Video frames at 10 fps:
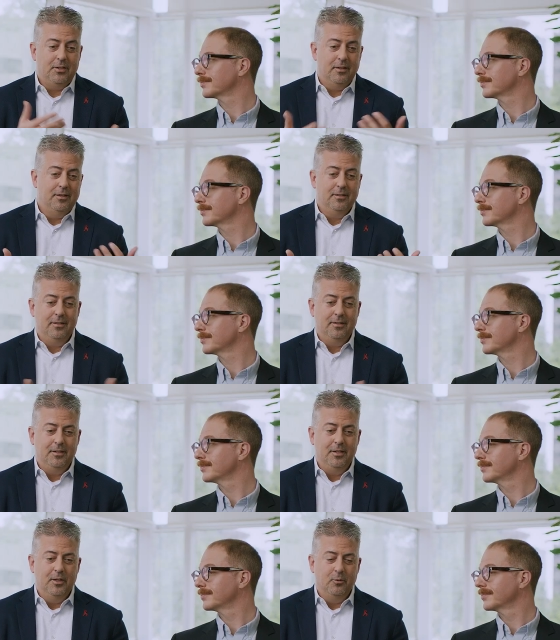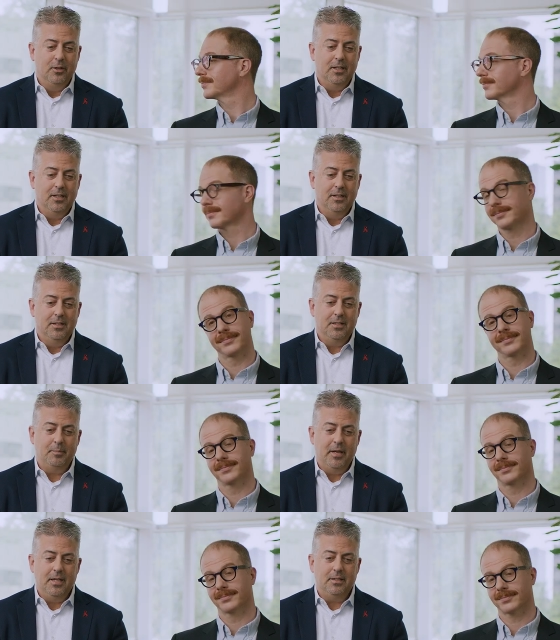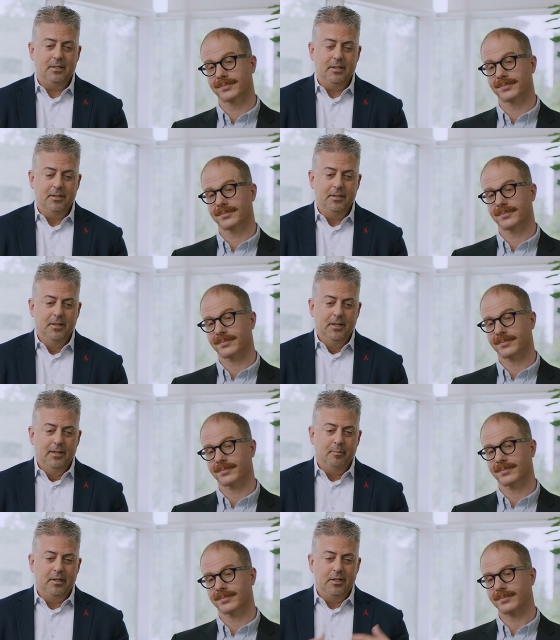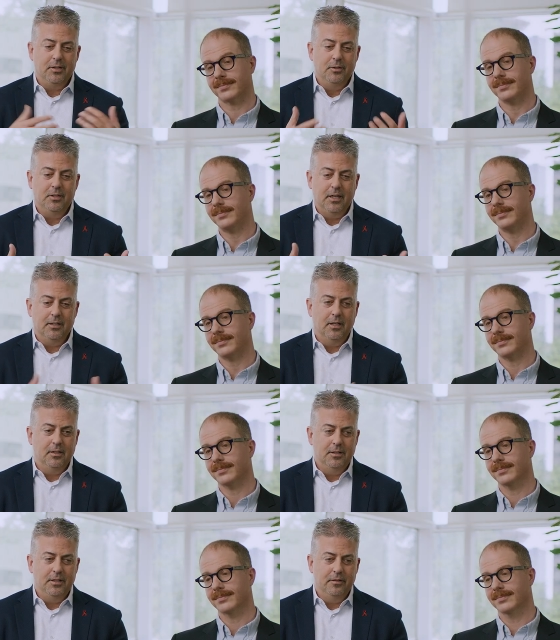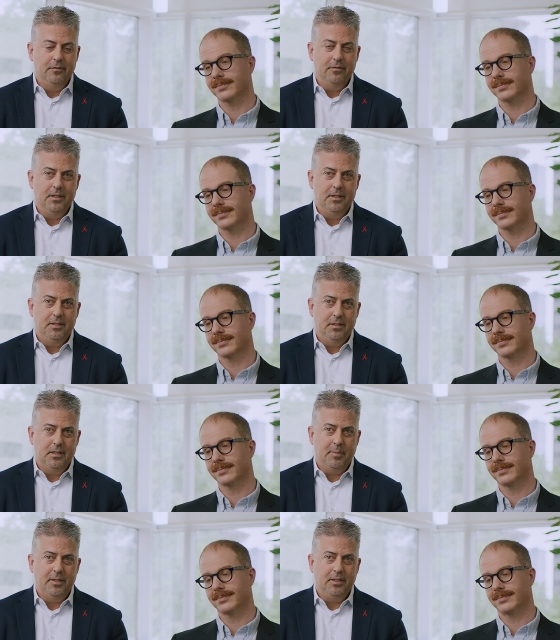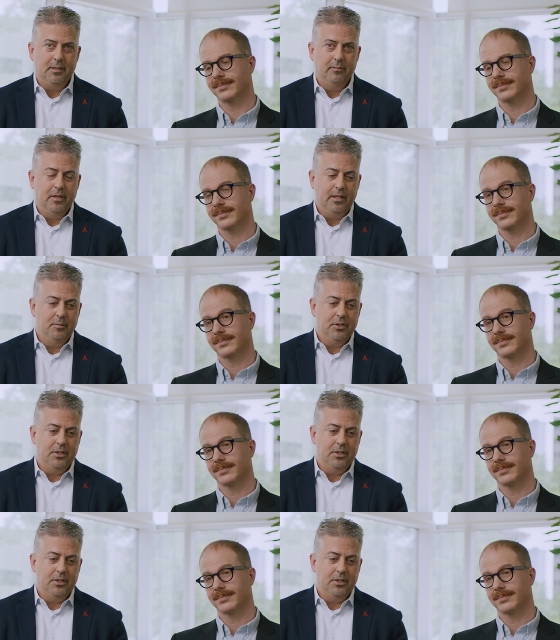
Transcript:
Speaker 1: I started, you know, working in this space and bringing this new technology of these dispensing vending